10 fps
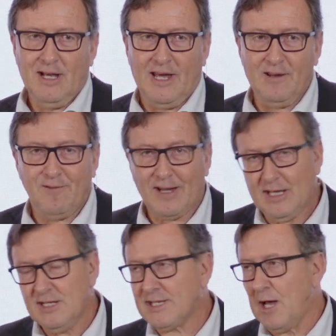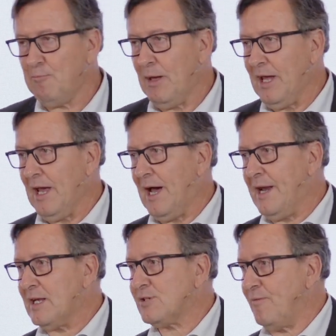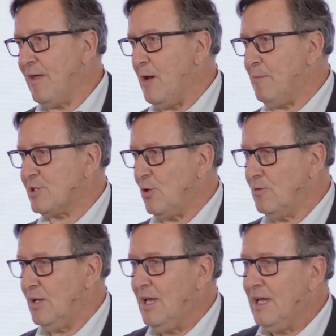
And in fact, in some areas of the Amazon